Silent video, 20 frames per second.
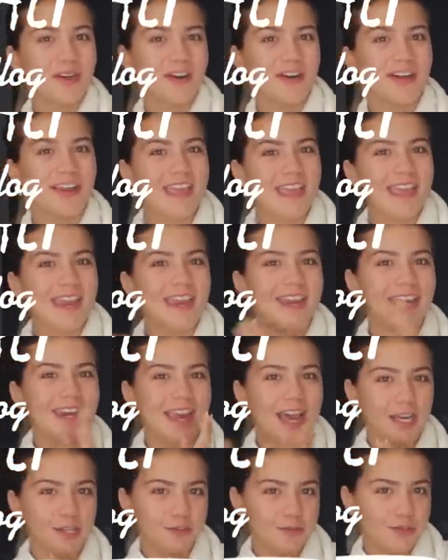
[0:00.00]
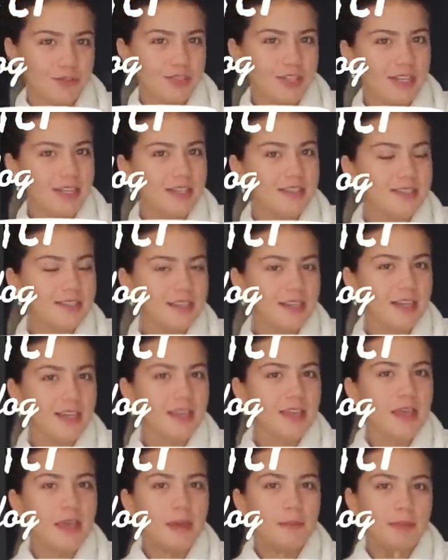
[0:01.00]
We are in Nashville,
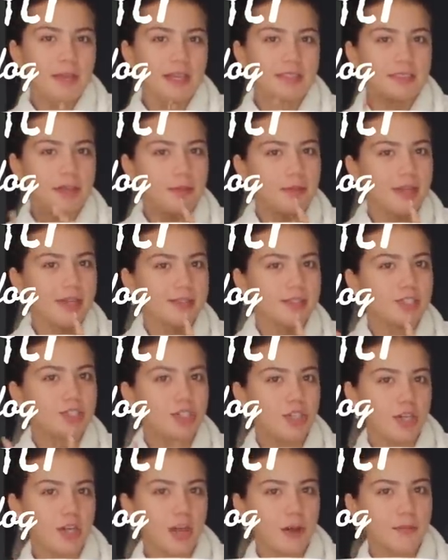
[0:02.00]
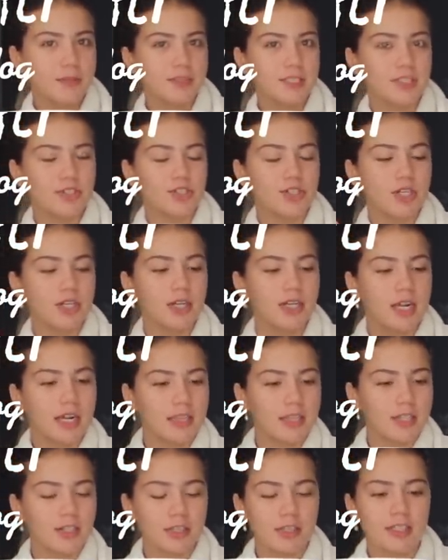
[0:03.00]
Tennessee because Emily has a cheer competition, and
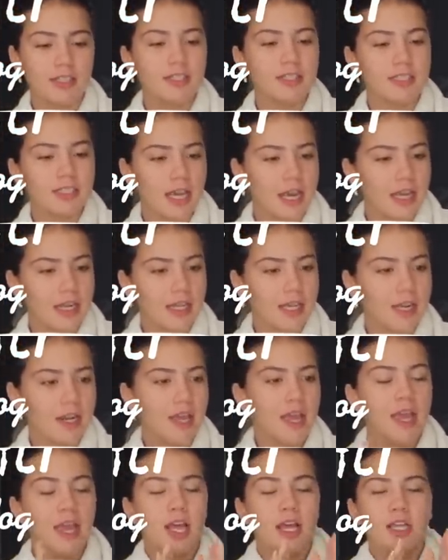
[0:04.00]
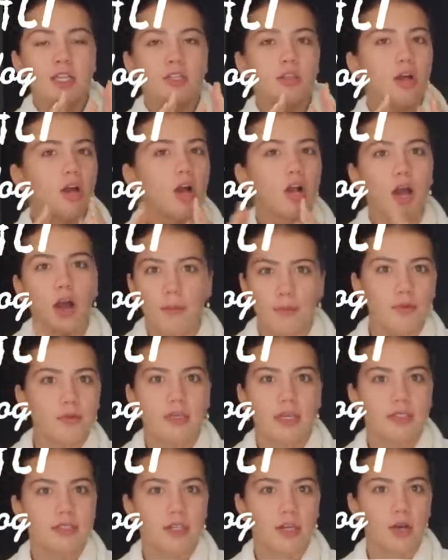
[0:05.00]
I literally decided a couple
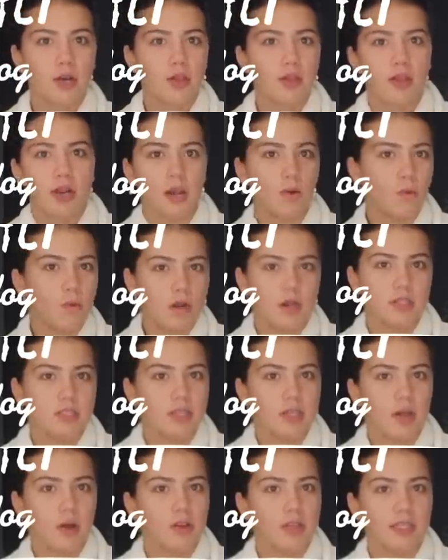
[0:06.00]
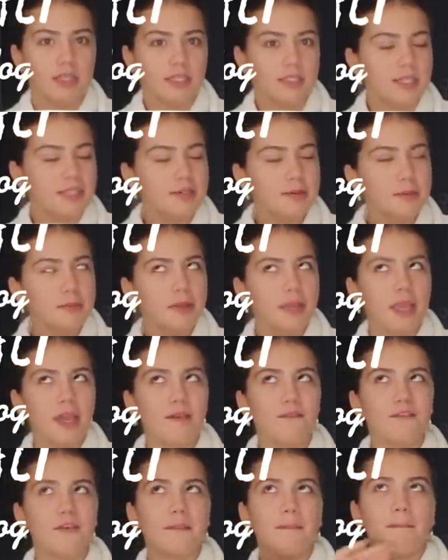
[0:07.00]
days ago that I wanted to go. Like, this has been
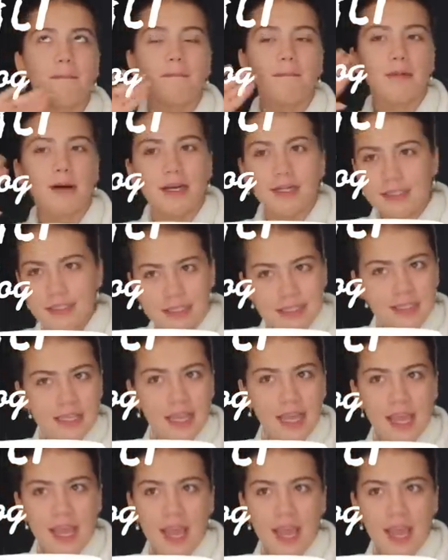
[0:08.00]
planned for months,